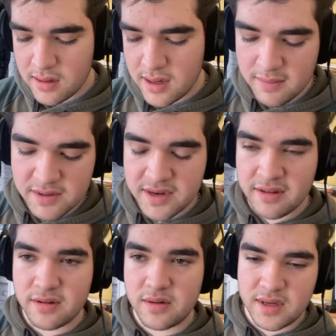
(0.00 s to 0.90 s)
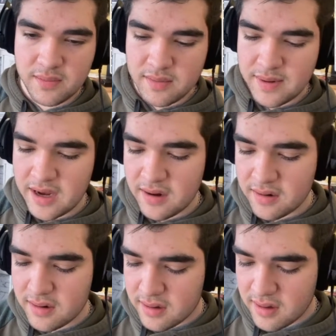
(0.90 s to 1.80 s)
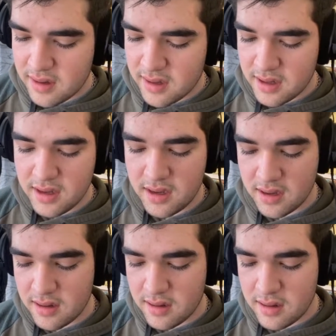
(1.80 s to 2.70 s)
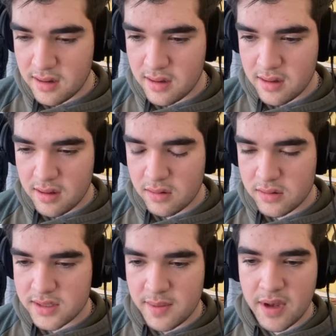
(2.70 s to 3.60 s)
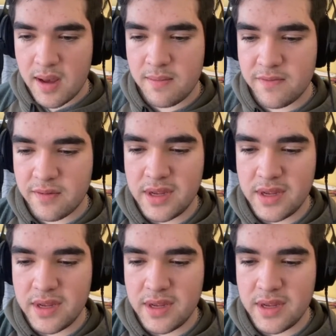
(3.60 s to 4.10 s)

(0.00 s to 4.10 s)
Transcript: All right, what's another whole step? What about E? Whole step up from